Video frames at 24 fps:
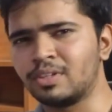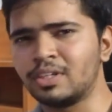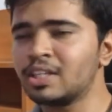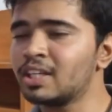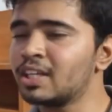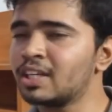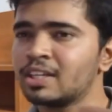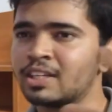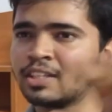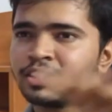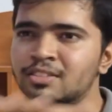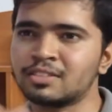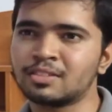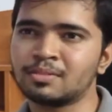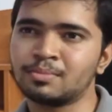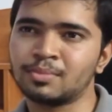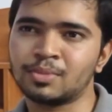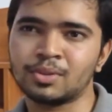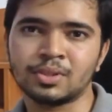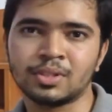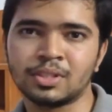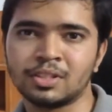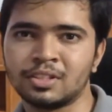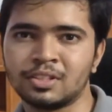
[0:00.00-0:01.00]
DNAs are
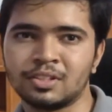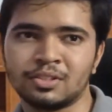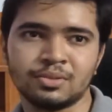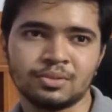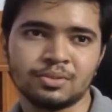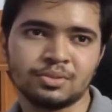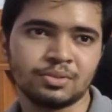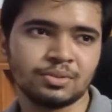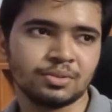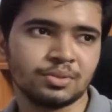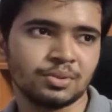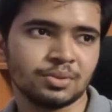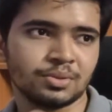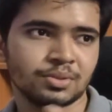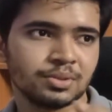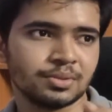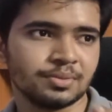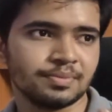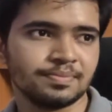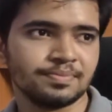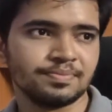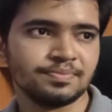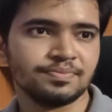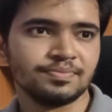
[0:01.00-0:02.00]
broken into those
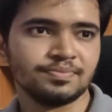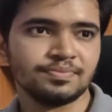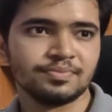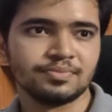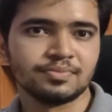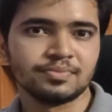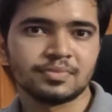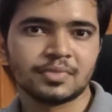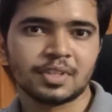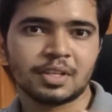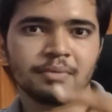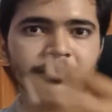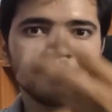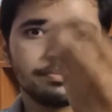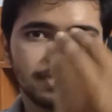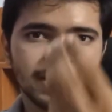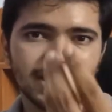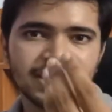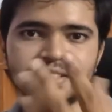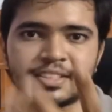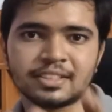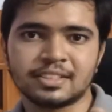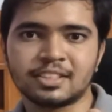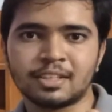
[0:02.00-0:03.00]
basic